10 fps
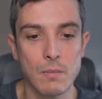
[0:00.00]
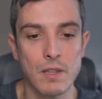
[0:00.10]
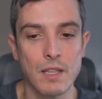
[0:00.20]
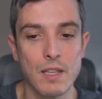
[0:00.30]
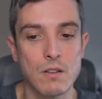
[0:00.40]

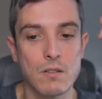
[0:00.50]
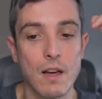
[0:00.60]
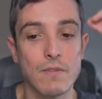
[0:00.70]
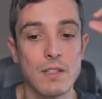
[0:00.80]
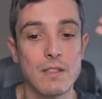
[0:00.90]
But then they also
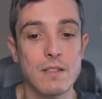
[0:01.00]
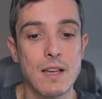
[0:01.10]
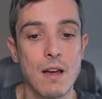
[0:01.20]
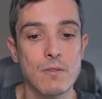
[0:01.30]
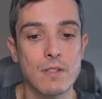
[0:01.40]
have these
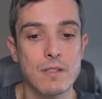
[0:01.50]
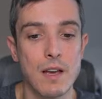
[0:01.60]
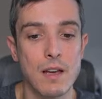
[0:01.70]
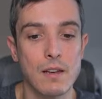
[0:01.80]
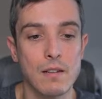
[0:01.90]
sound
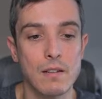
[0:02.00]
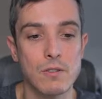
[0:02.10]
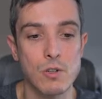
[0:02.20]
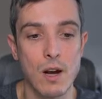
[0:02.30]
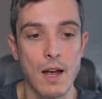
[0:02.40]
design
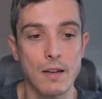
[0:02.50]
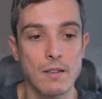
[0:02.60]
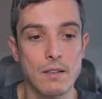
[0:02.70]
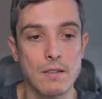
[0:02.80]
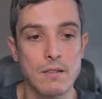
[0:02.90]

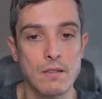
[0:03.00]
tracks